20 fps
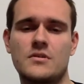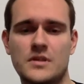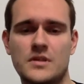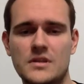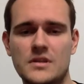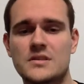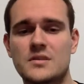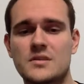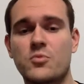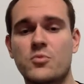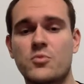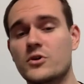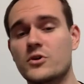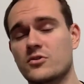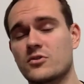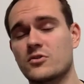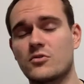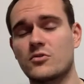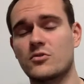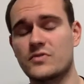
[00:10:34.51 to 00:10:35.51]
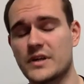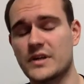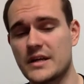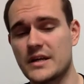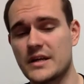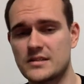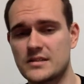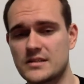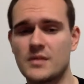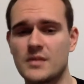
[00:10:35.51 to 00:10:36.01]
and the support of the
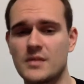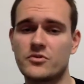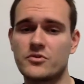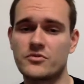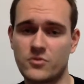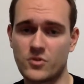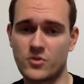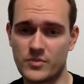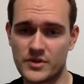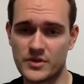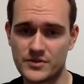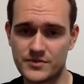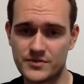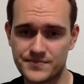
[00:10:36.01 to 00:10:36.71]
AZW format.